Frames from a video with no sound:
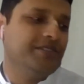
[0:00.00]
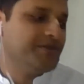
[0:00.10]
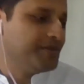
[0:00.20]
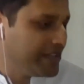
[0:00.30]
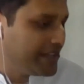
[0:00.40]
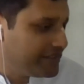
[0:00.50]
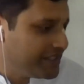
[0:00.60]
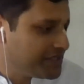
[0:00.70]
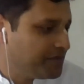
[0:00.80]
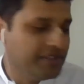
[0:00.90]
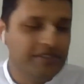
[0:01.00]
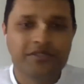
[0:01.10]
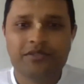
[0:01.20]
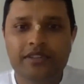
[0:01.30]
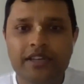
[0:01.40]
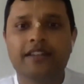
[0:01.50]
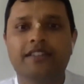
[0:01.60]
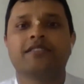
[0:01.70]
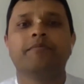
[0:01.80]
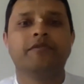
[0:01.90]
We need to get this, we need to do that.
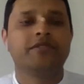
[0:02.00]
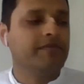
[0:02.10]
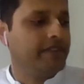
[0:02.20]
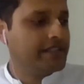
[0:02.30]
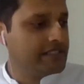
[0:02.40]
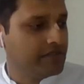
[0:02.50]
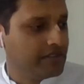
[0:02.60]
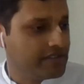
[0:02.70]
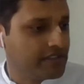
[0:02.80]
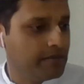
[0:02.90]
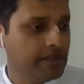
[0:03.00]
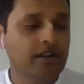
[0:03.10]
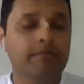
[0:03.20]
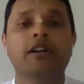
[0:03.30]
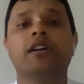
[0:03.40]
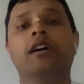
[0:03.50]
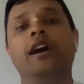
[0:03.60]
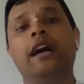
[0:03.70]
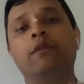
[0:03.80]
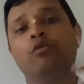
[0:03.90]
Some festival is coming up.
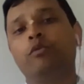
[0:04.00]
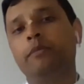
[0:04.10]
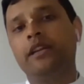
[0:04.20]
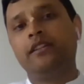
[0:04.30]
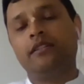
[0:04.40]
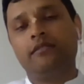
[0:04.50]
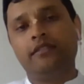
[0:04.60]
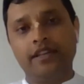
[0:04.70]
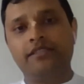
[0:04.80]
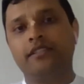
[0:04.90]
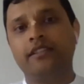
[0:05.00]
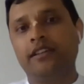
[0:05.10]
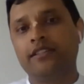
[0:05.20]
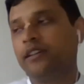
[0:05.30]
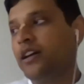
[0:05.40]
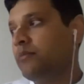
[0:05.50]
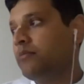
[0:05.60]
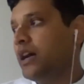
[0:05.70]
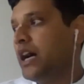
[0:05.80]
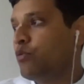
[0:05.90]
How will we make it nicer than last time?
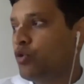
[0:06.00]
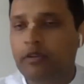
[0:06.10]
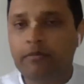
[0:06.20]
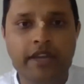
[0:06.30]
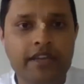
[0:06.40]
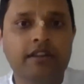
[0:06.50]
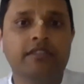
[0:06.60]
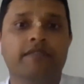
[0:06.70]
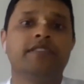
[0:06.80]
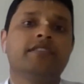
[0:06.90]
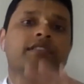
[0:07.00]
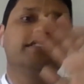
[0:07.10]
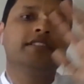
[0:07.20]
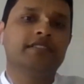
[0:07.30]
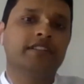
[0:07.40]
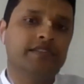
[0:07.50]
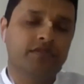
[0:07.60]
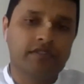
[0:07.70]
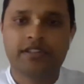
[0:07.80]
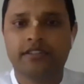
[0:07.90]
How will we make the facilities nice
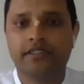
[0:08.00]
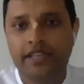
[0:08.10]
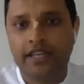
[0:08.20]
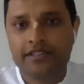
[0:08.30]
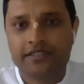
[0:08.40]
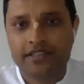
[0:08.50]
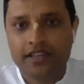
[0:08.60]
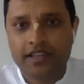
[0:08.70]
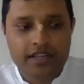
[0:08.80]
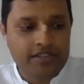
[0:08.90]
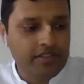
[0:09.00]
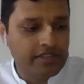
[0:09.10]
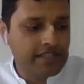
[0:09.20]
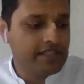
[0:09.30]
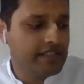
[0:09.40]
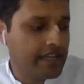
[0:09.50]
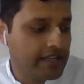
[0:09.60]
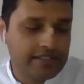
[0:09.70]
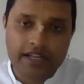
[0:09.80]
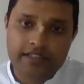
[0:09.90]
for Krishna's guests? So this is the
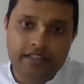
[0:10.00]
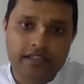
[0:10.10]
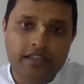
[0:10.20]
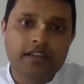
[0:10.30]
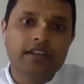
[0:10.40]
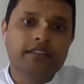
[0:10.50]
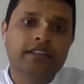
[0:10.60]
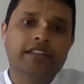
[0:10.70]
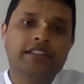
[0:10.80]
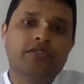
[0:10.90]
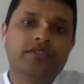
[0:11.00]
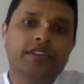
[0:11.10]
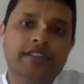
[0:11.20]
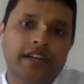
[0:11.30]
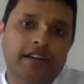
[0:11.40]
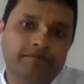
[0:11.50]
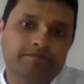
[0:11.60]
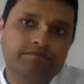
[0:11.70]
anxiety that devotees have.